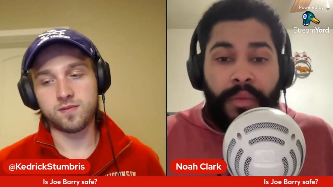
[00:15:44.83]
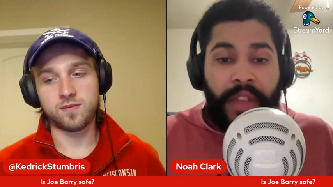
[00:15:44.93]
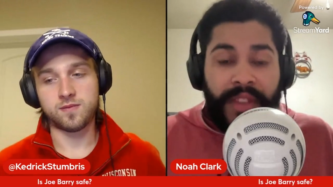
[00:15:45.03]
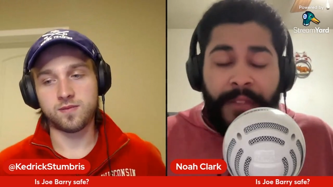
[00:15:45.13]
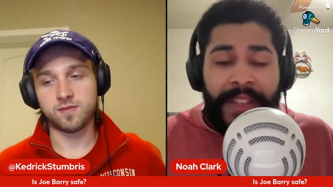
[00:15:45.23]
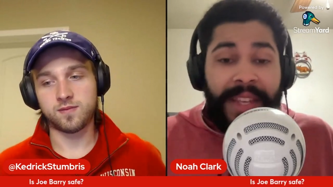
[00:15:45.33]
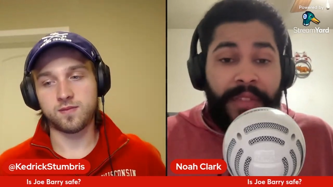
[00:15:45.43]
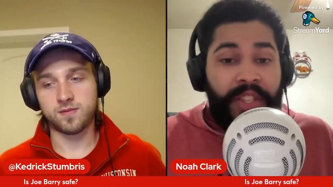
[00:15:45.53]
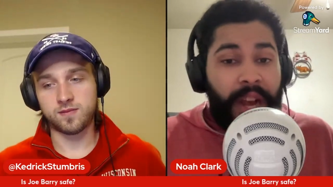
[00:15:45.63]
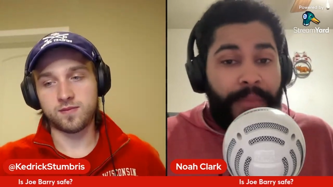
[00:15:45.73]
Speaker 1: The defense got
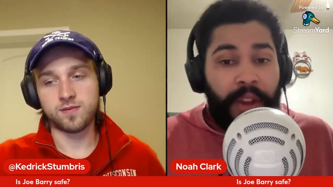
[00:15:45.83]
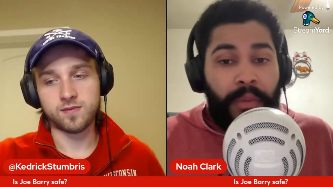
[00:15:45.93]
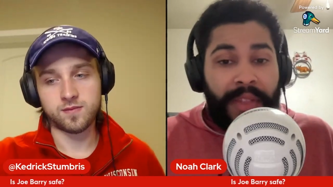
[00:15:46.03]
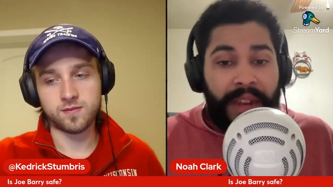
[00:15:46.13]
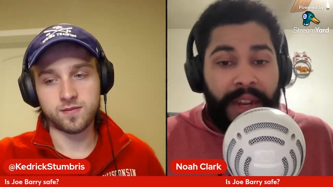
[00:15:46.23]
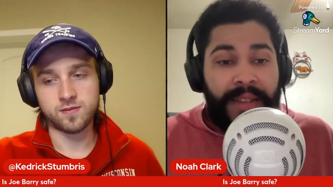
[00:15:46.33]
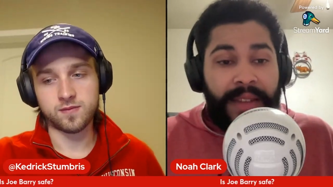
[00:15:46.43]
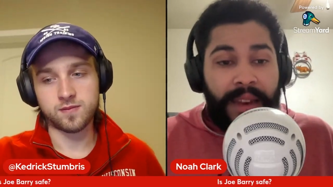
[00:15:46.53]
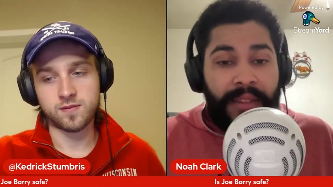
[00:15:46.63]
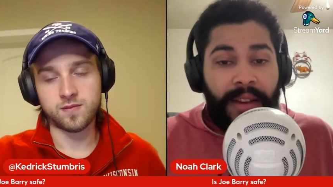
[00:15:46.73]
the job done when they needed to
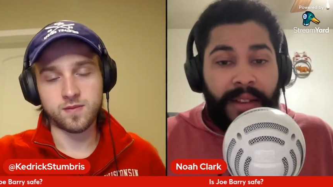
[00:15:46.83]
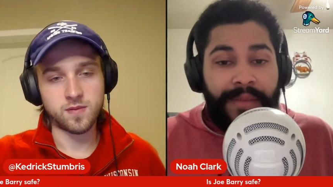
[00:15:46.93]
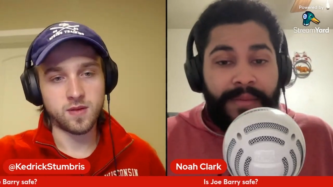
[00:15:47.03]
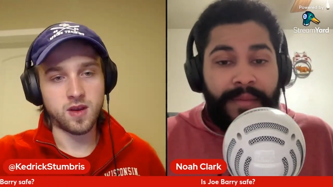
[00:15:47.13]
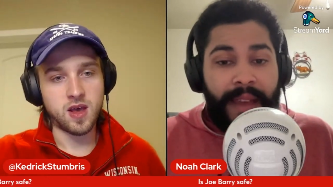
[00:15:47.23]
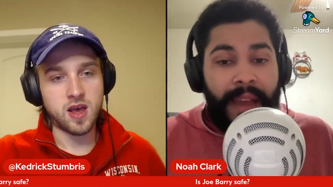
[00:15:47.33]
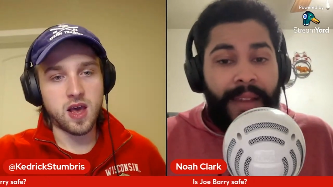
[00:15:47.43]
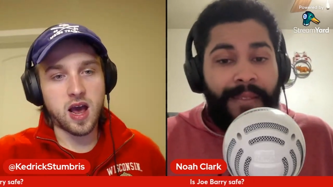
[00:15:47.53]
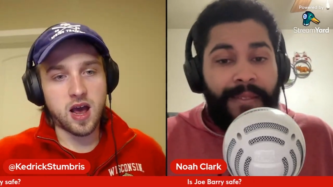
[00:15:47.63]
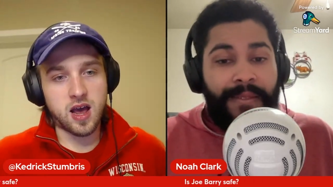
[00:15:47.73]
get it done.
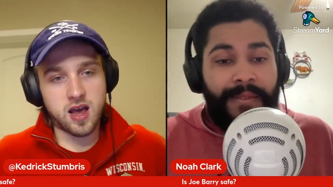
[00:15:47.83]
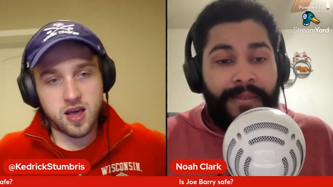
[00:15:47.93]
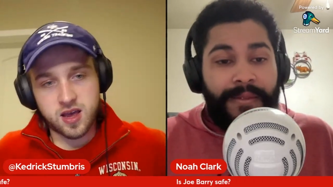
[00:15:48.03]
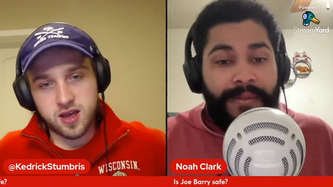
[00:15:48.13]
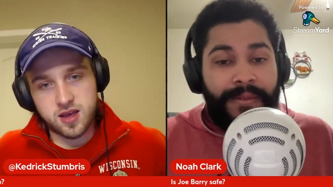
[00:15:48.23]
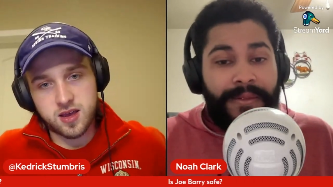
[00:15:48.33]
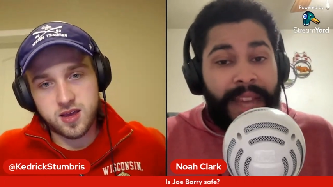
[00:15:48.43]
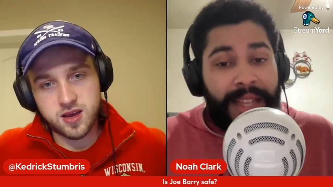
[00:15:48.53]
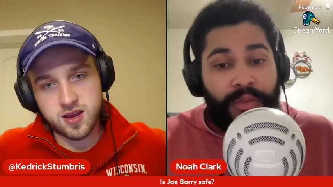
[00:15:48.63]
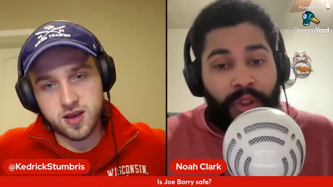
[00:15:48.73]
And
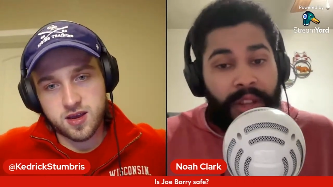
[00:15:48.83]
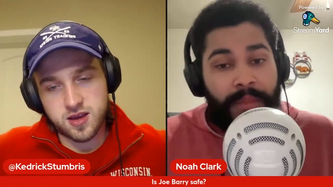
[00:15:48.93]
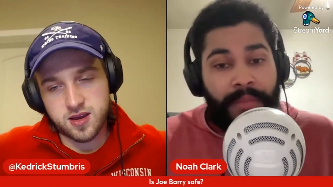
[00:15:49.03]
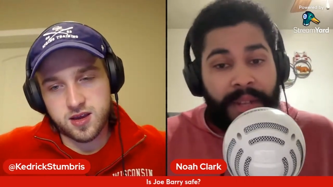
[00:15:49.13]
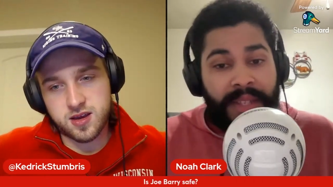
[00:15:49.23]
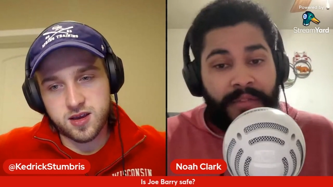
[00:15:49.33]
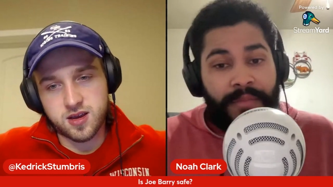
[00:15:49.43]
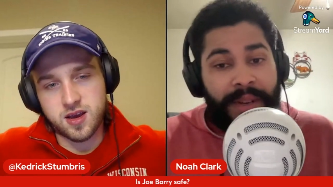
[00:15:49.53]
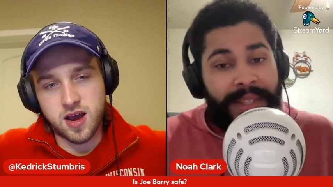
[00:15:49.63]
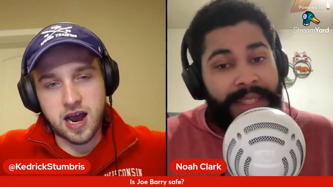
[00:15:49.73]
that's really impressive.
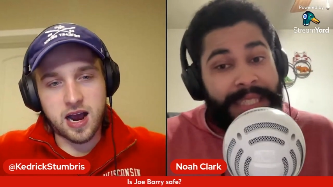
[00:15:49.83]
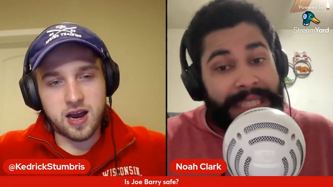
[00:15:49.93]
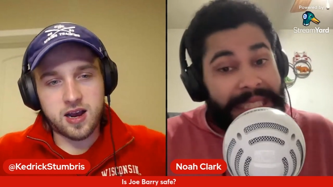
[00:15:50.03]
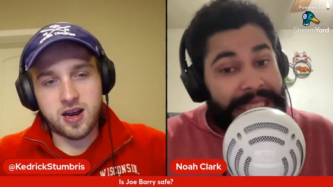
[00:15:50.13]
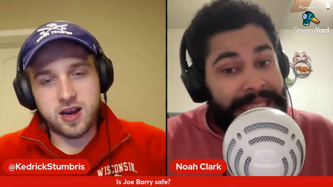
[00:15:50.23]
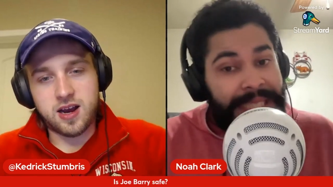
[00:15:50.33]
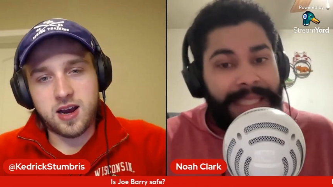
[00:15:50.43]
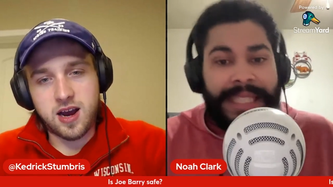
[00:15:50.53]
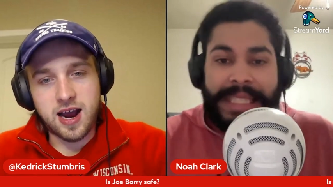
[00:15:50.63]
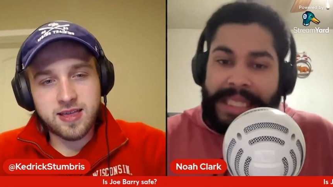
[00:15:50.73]
But
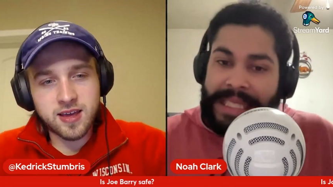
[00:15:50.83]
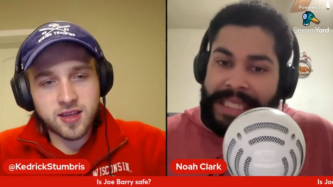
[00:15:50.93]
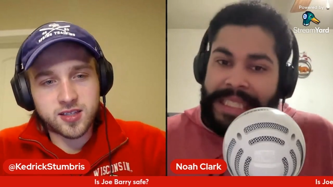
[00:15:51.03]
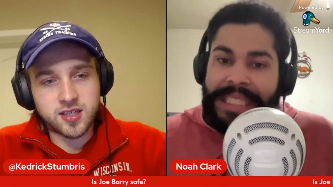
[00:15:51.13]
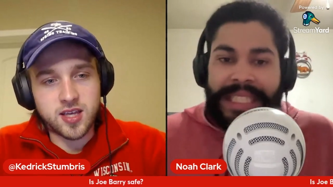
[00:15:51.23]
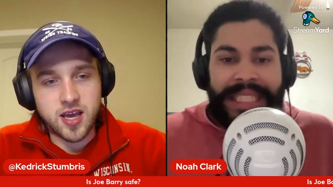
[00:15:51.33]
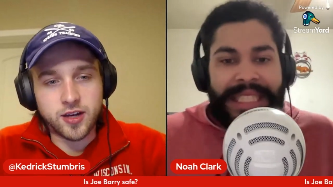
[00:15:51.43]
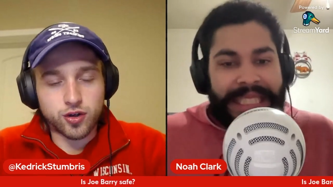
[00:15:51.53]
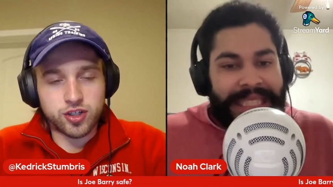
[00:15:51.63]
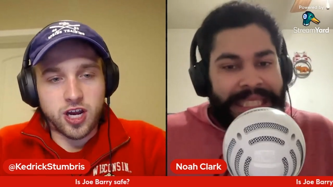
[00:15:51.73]
Speaker 2: I think this is the
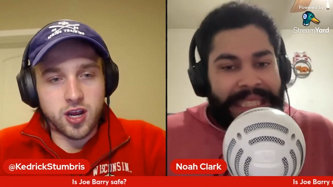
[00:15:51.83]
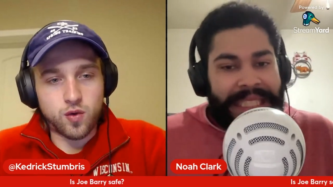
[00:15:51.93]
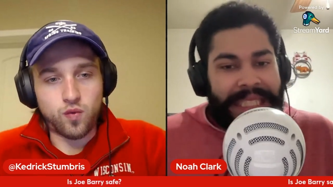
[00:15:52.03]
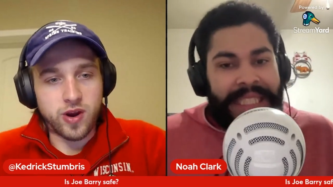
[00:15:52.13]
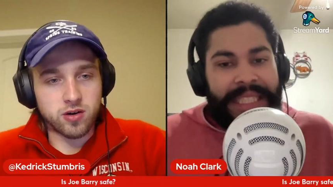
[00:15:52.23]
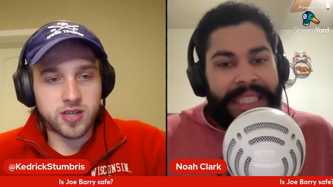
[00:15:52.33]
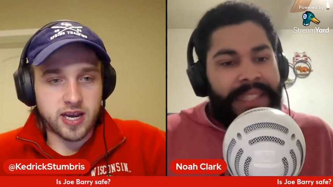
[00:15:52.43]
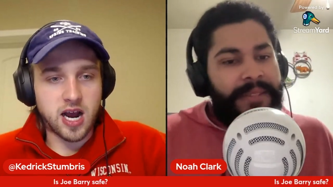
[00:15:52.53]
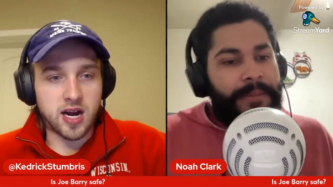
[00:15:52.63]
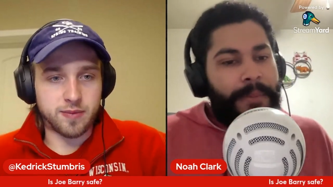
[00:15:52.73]
interesting, weird
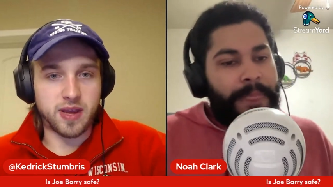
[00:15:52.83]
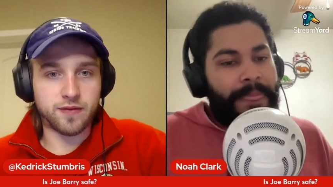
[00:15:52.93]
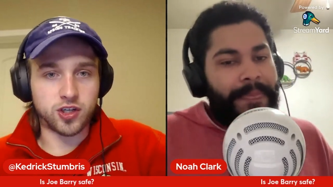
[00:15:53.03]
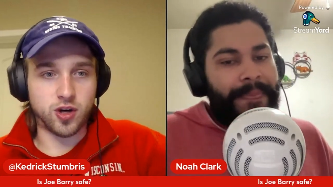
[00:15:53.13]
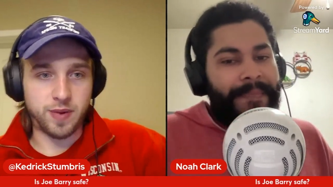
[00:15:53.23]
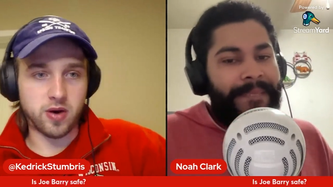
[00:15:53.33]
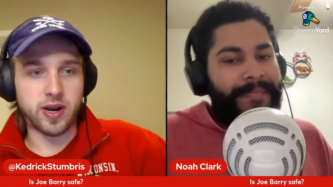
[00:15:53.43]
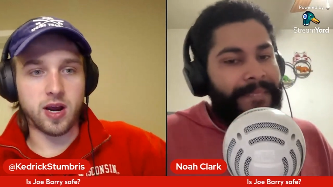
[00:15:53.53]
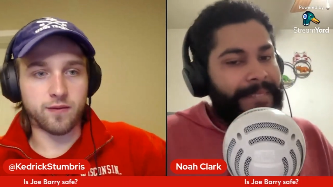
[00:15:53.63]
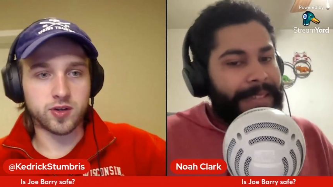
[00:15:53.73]
dichotomy of the Joe
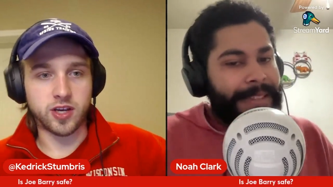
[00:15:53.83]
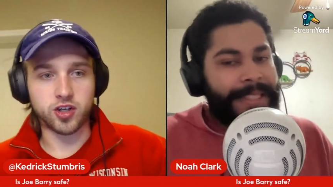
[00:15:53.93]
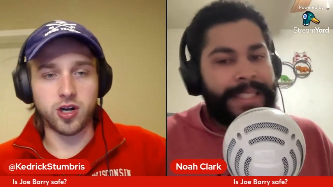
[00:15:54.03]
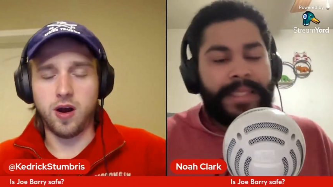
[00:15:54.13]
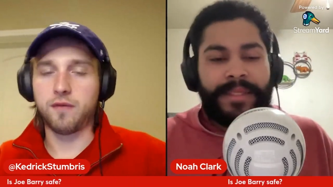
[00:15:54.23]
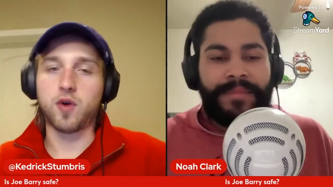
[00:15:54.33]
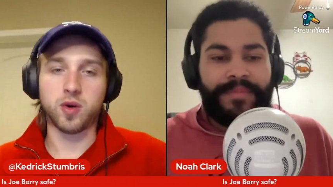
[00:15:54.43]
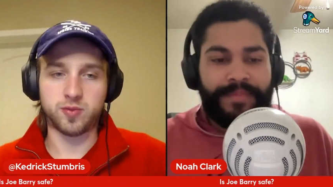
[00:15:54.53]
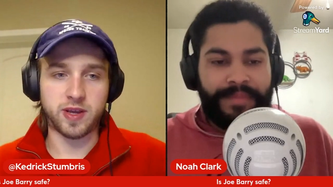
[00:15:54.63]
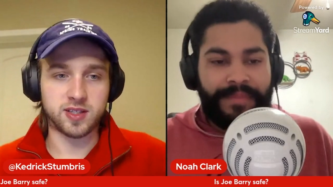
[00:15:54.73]
Barry conversation. Of
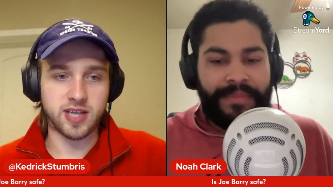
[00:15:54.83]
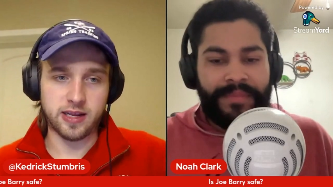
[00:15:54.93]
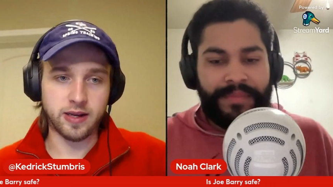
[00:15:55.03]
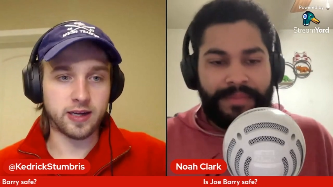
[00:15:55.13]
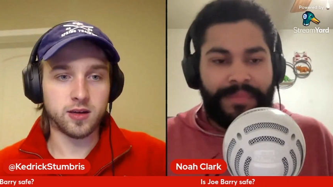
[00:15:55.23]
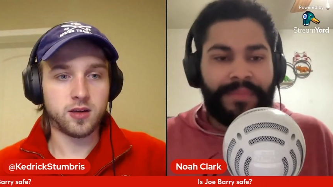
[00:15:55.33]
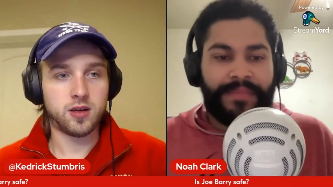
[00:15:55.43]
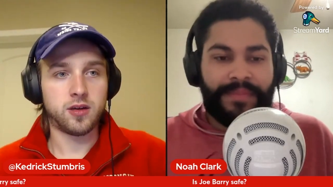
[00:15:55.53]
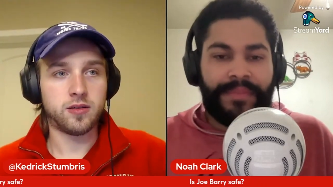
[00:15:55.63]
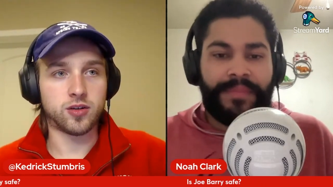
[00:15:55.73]
course, we could say, like,
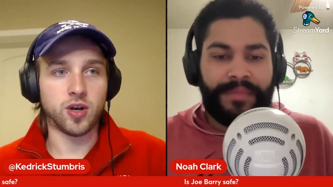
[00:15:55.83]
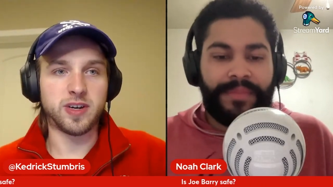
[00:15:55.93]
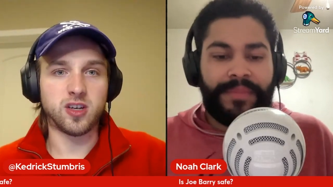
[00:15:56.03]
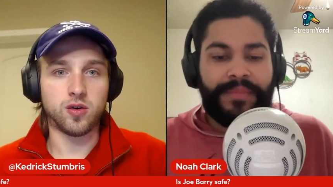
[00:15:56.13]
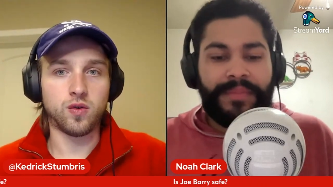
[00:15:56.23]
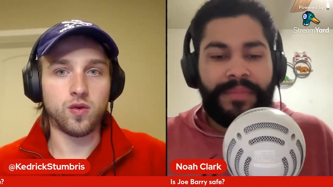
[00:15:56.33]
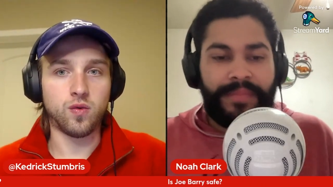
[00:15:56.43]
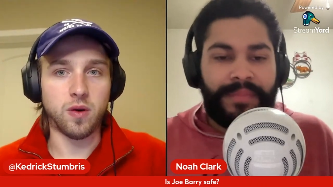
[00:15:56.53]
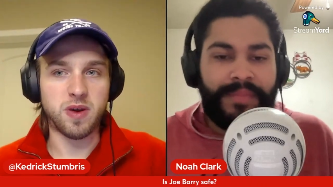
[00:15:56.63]
there's always what